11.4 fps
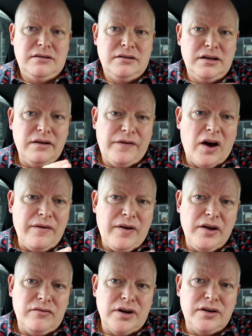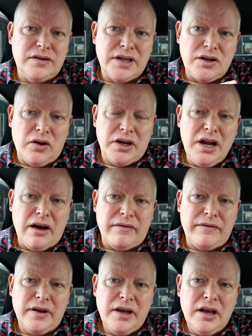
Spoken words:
to the 500 because there's not enough,